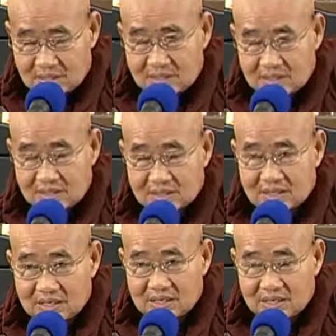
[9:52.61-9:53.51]
red
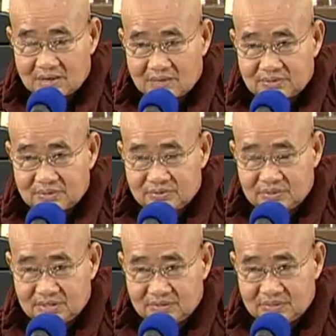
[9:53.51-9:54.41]
color of your
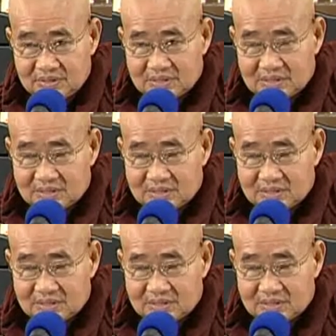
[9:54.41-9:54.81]
nimitta,